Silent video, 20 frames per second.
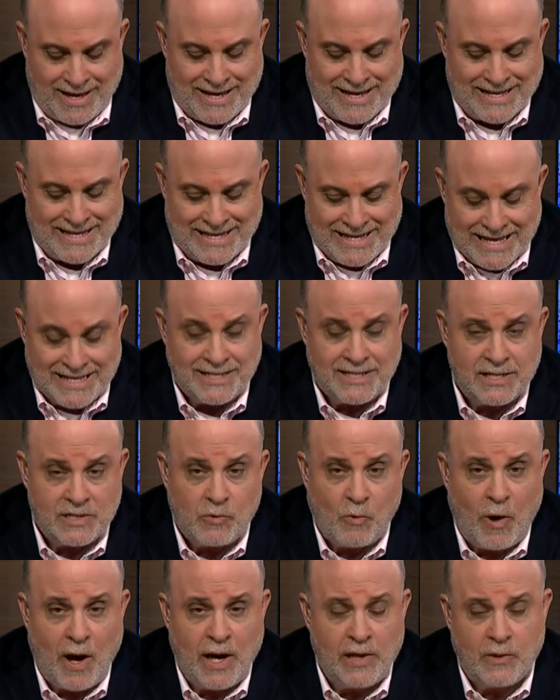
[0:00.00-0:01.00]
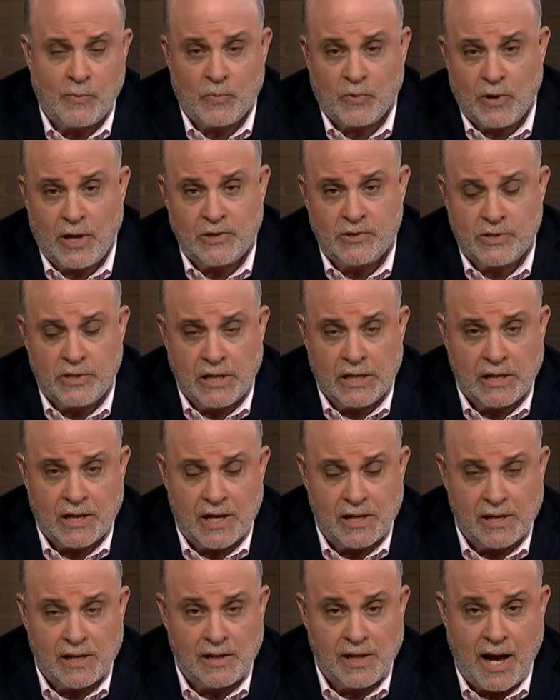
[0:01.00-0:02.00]
This is why the president
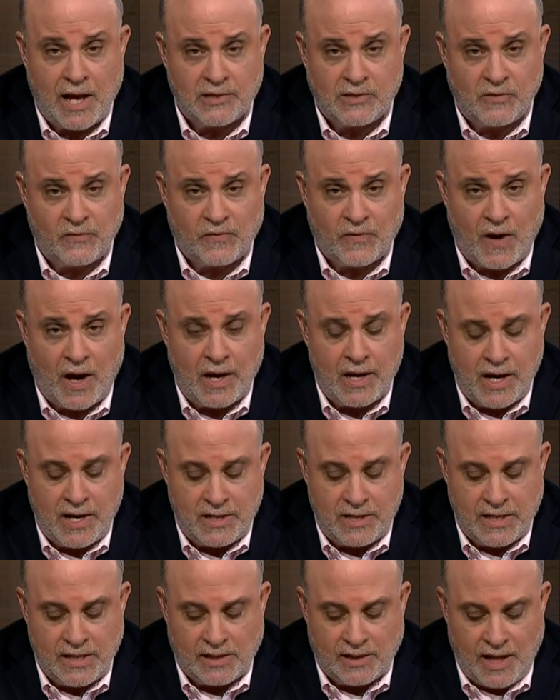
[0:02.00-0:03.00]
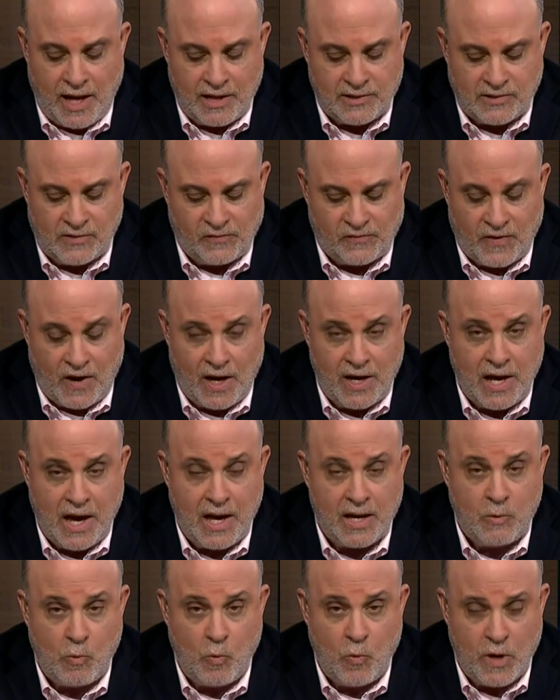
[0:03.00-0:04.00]
can classify and declassify
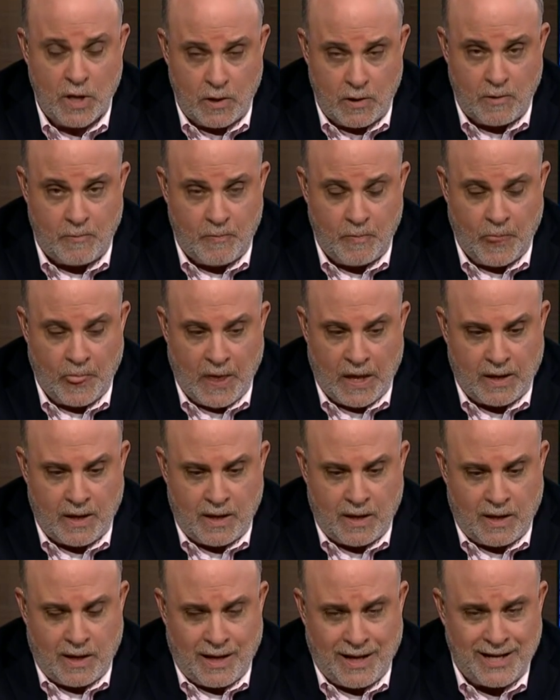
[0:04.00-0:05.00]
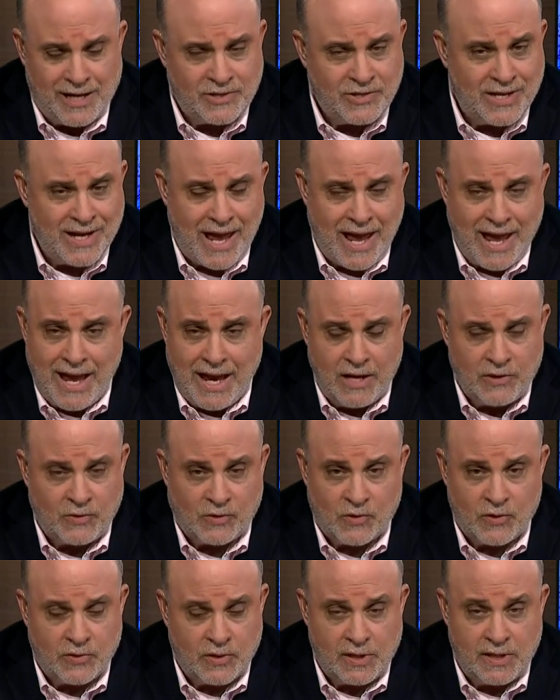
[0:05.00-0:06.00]
at will. He doesn't
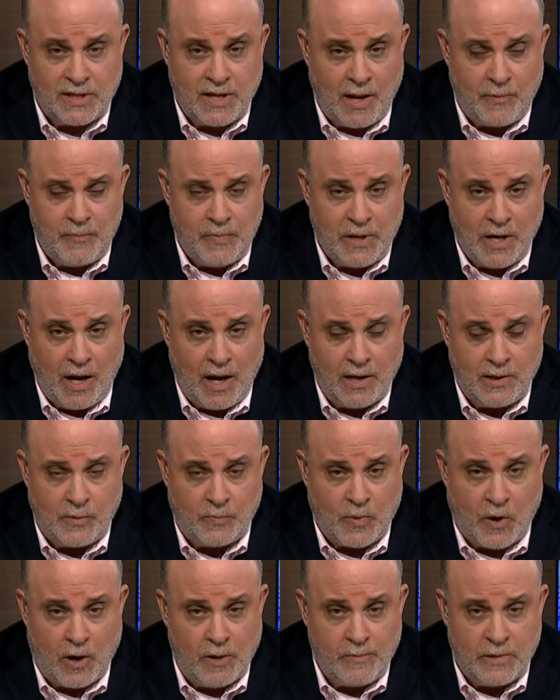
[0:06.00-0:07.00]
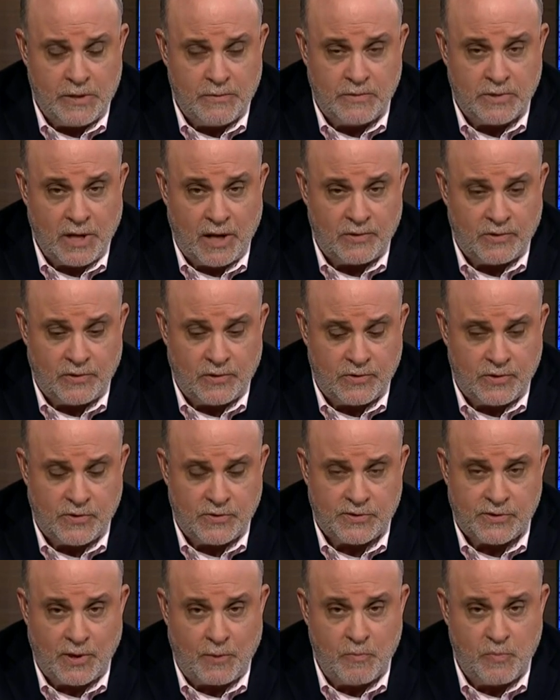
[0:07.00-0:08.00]
answer to the FBI, Department of Justice,
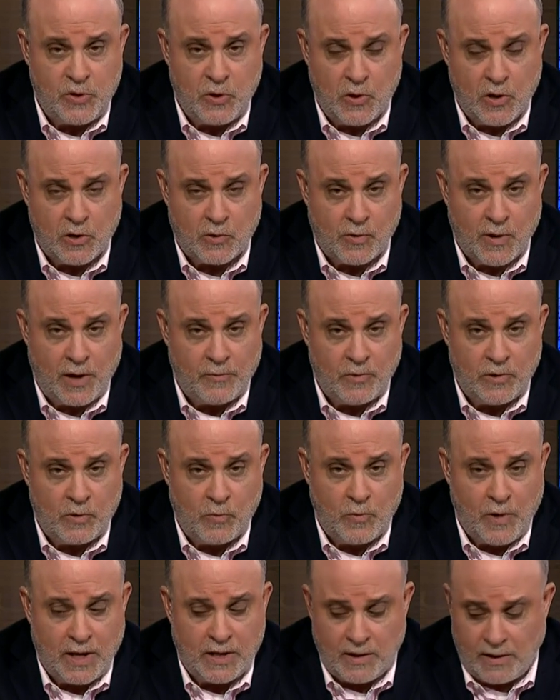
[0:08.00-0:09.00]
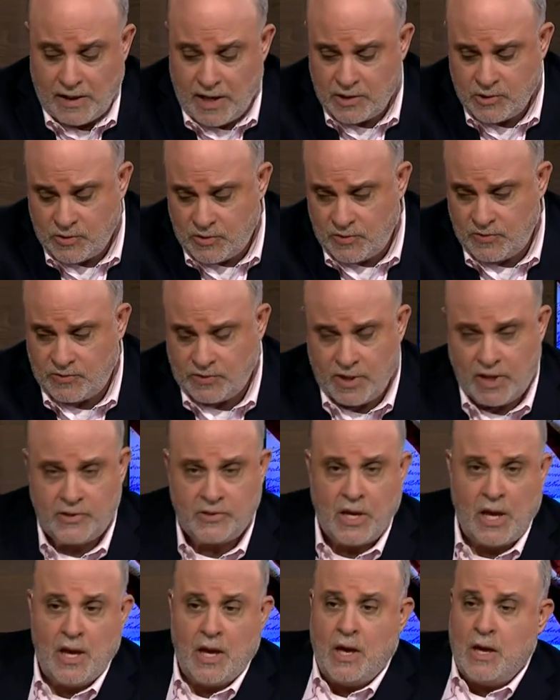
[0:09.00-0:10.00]
or some bureaucrat with a regulation who
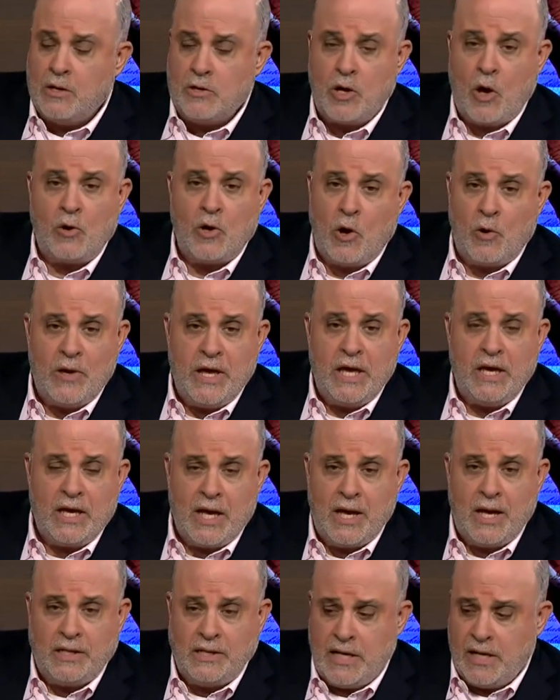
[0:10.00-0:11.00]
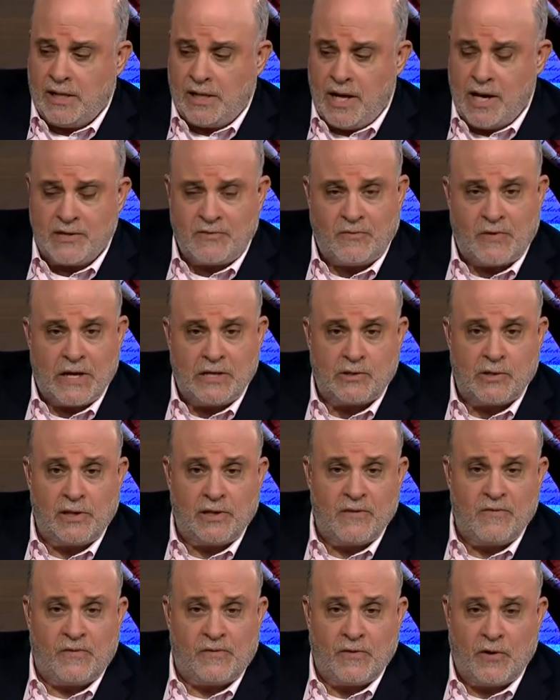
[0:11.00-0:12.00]
says, no, he can't declassify till
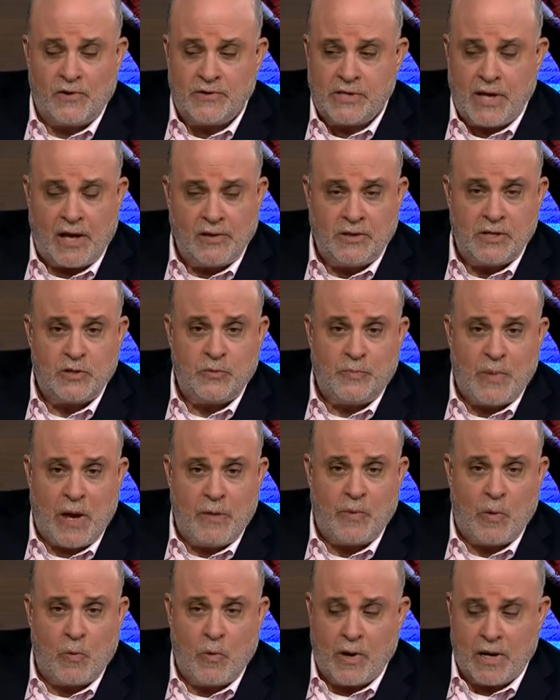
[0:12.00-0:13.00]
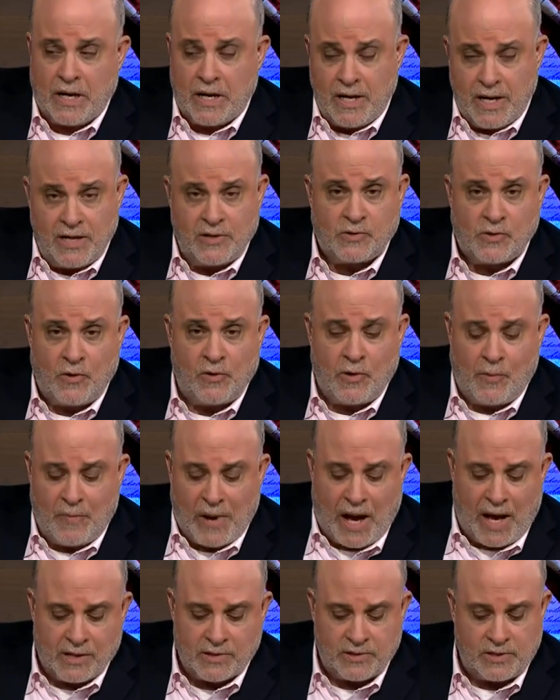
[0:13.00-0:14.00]
he fills out this paperwork and hits all the
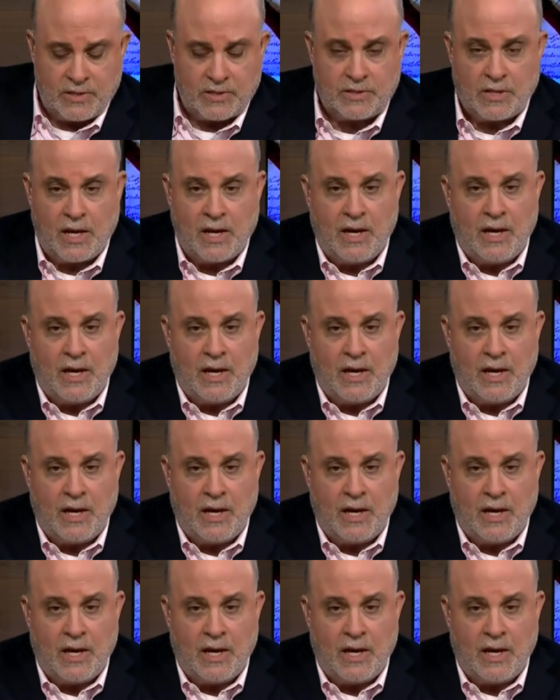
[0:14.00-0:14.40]
boxes.